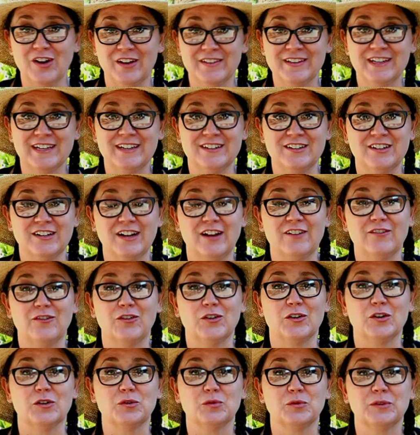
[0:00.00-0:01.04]
on the internet
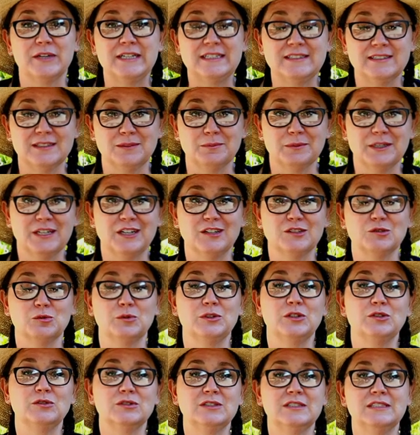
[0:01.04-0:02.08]
for a reason because
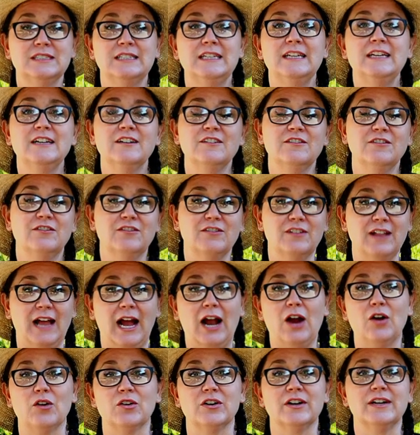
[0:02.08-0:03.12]
when you see it
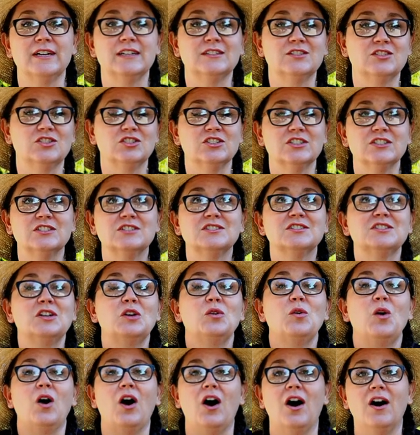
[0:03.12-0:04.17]
flower, it's just
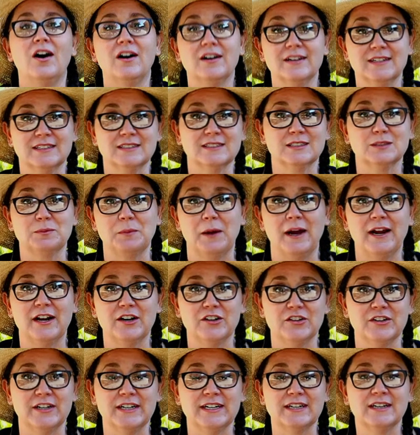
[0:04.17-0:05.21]
so
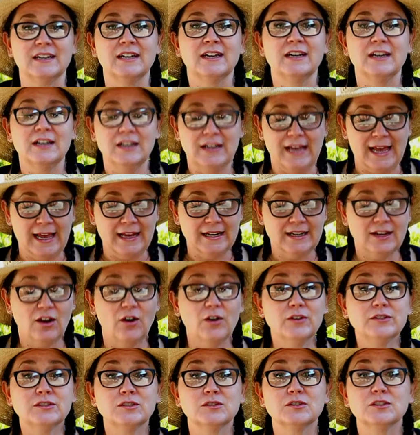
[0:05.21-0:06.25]
awe-inspiring. And it
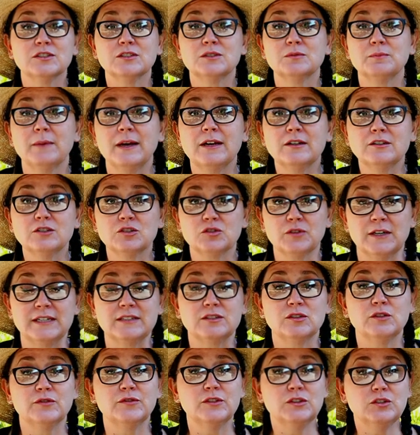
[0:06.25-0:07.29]
also smells great.
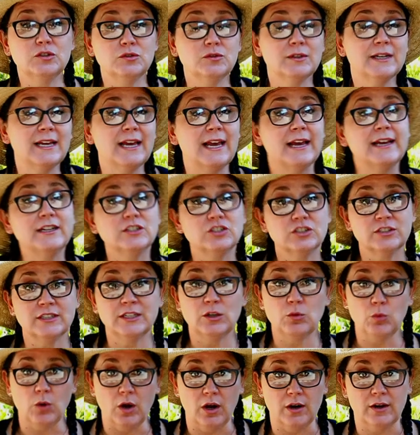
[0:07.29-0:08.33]
So if you do
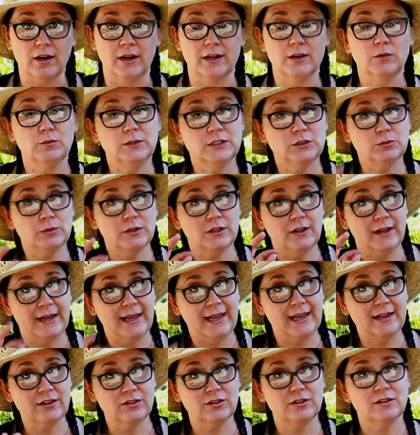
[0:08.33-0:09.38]
occasionally walk on it, which will
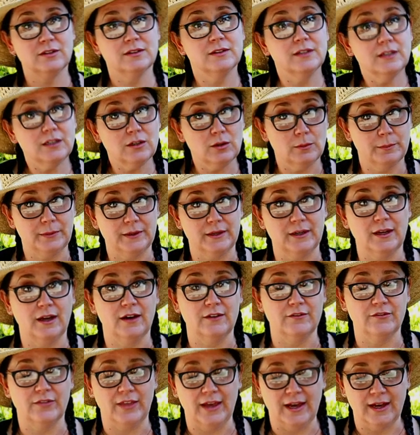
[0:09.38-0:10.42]
handle a little bit
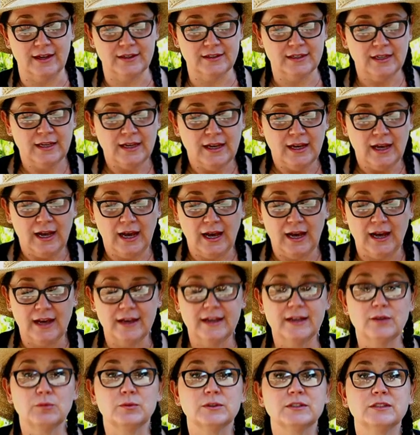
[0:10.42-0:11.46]
of that, uh,
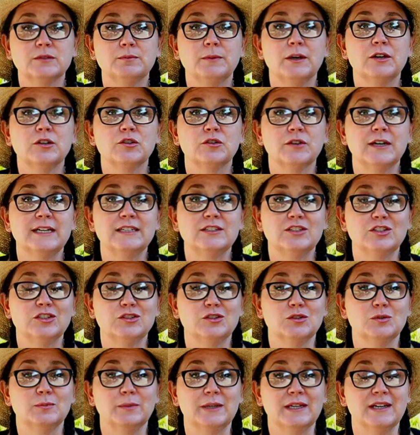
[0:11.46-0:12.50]
it will smell great
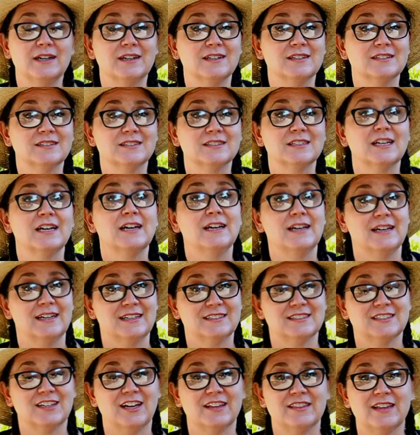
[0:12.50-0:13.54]
too because
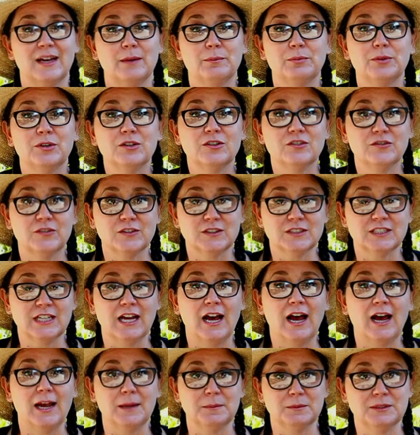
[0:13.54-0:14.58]
it's got that beautiful
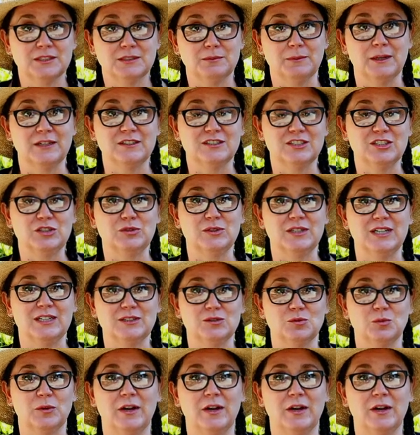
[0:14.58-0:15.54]
thyme smell to it as